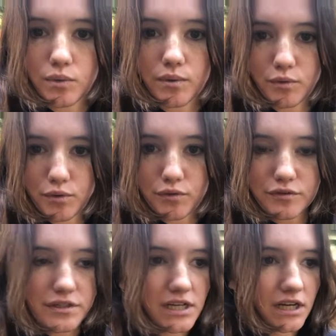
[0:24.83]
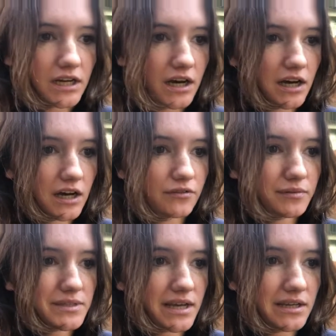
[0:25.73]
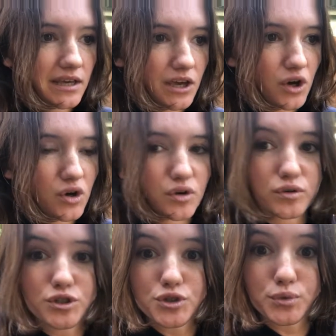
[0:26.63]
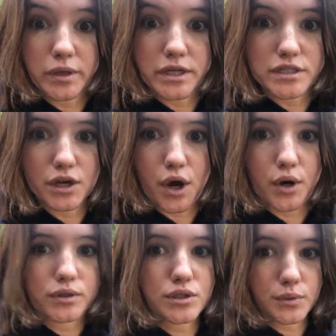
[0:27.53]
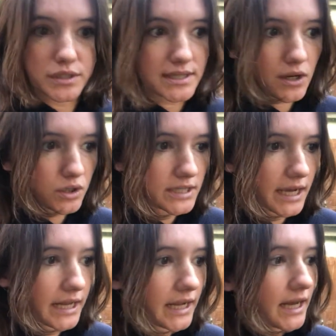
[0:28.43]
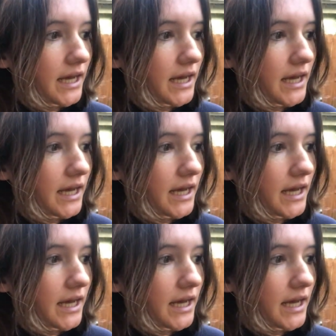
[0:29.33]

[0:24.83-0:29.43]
We moved from San Diego 2 weeks ago, so we're settled in,